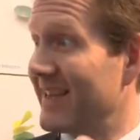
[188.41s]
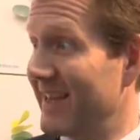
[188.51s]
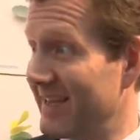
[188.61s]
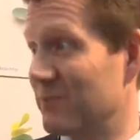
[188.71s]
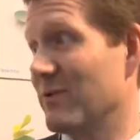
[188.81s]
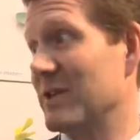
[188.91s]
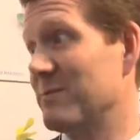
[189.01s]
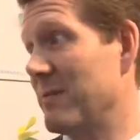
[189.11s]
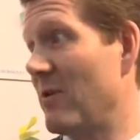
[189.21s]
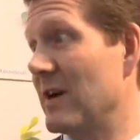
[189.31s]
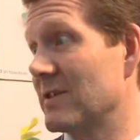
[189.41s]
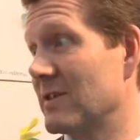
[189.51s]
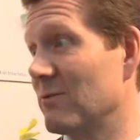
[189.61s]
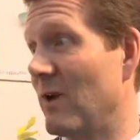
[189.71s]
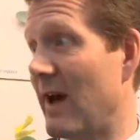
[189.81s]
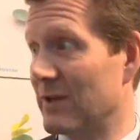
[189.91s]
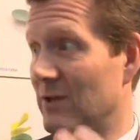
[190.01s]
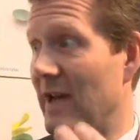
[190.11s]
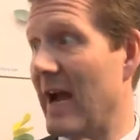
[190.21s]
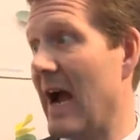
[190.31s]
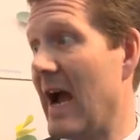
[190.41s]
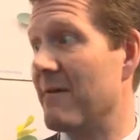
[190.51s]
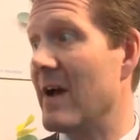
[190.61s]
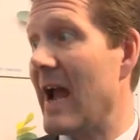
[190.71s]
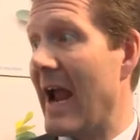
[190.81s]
this Westmere processor will actually have